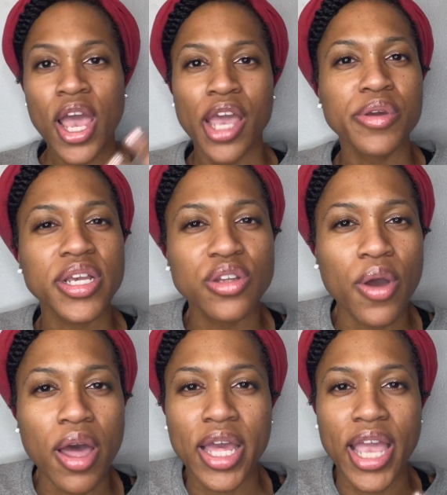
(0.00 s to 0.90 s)
And you guys know
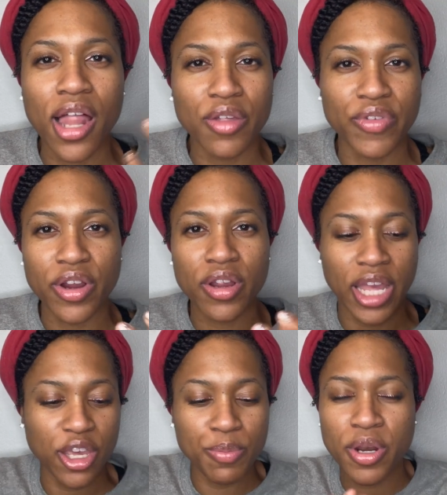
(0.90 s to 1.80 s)
how like aloe vera,
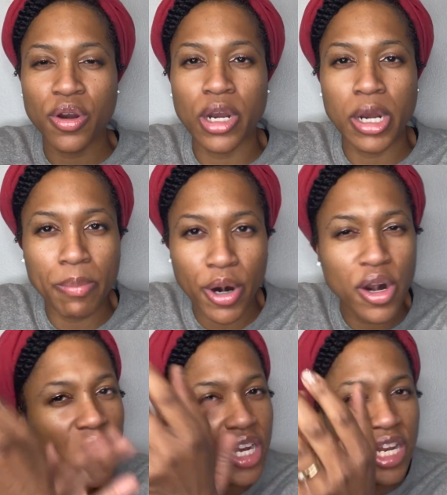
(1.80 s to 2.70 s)
like you put it on a burn
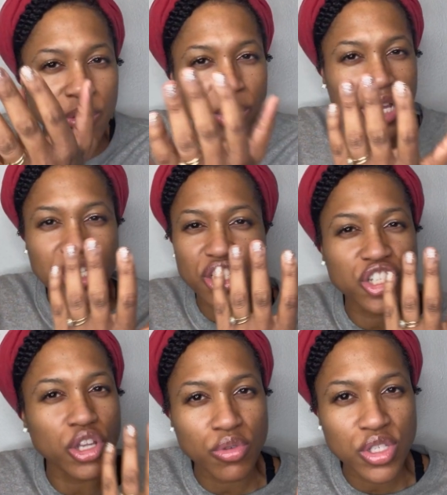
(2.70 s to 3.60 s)
and it like it's just
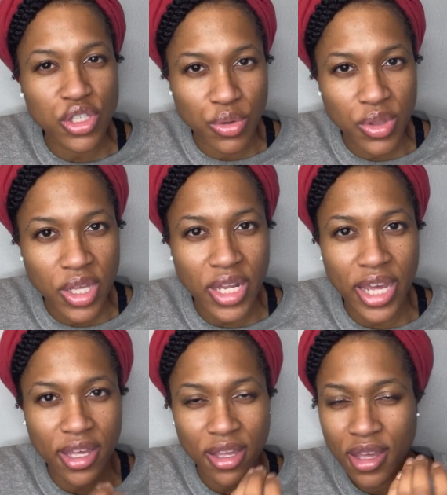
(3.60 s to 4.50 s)
so soothing. Like,